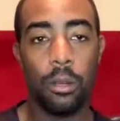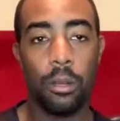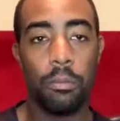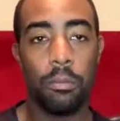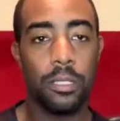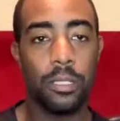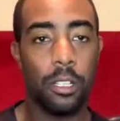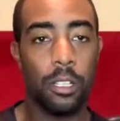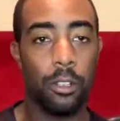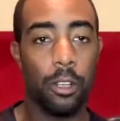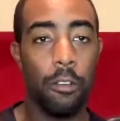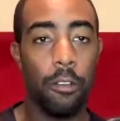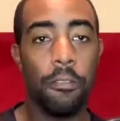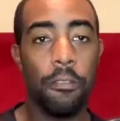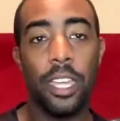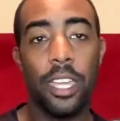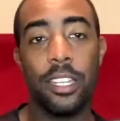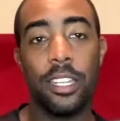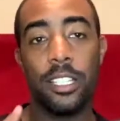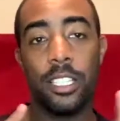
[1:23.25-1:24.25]
So don't forget
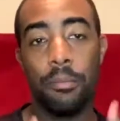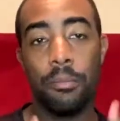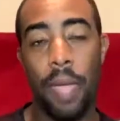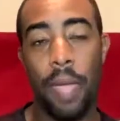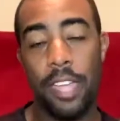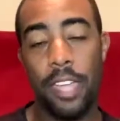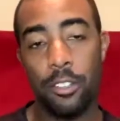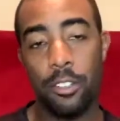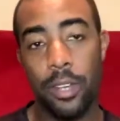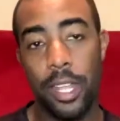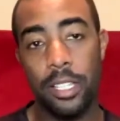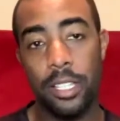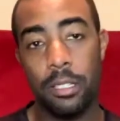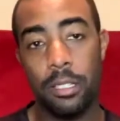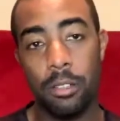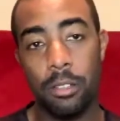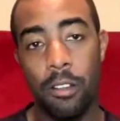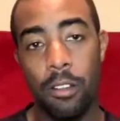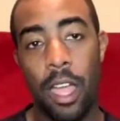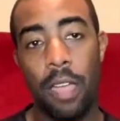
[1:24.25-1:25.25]
to smash on that
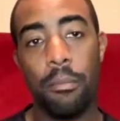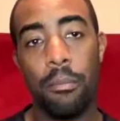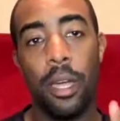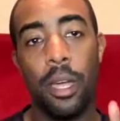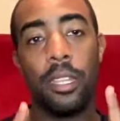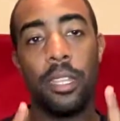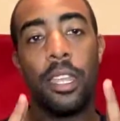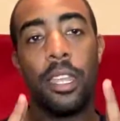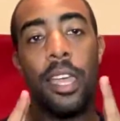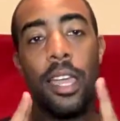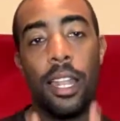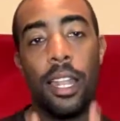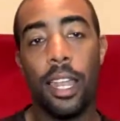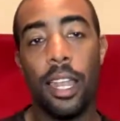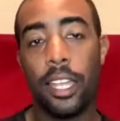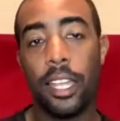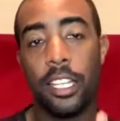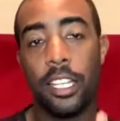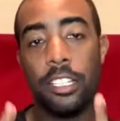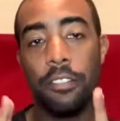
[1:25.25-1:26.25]
subscribe button, like
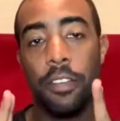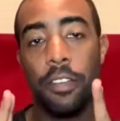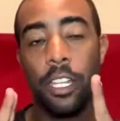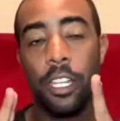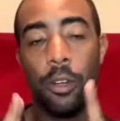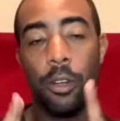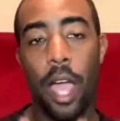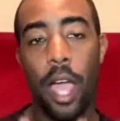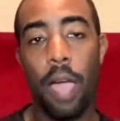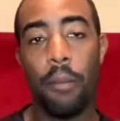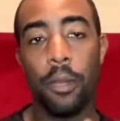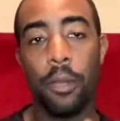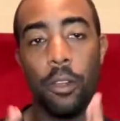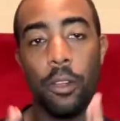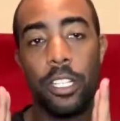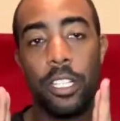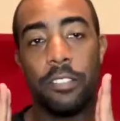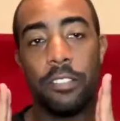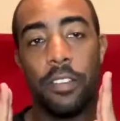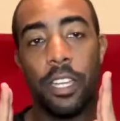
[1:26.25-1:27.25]
this video, comment on this
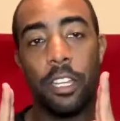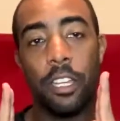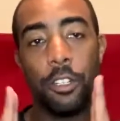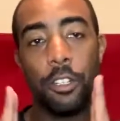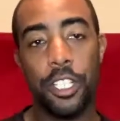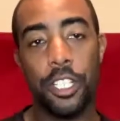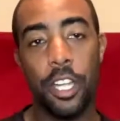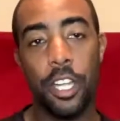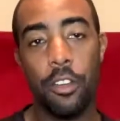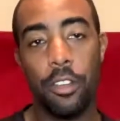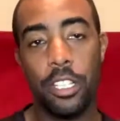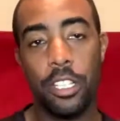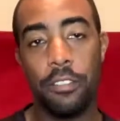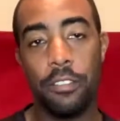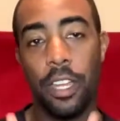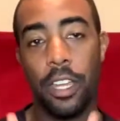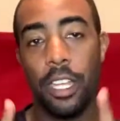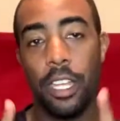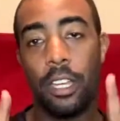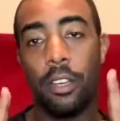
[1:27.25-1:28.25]
video, share this
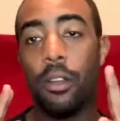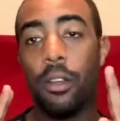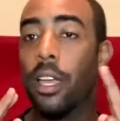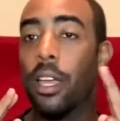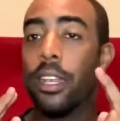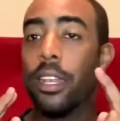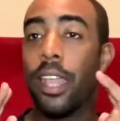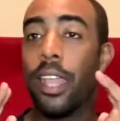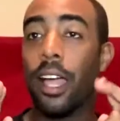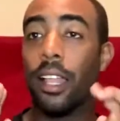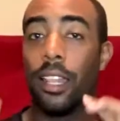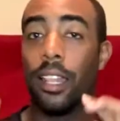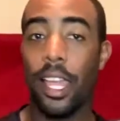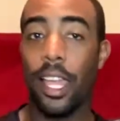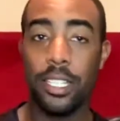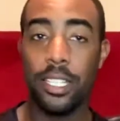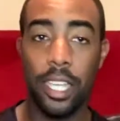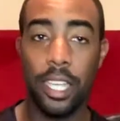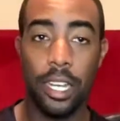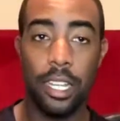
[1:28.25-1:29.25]
video. Now let's
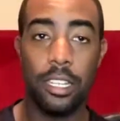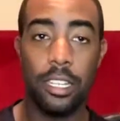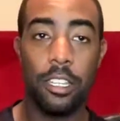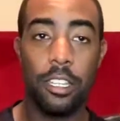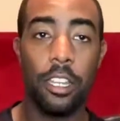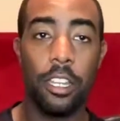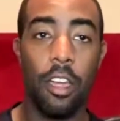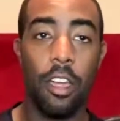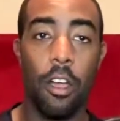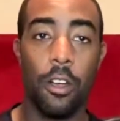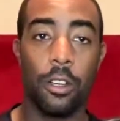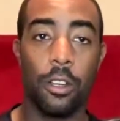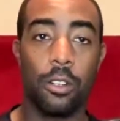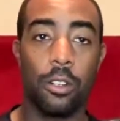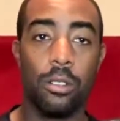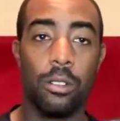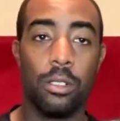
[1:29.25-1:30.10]
get into the article.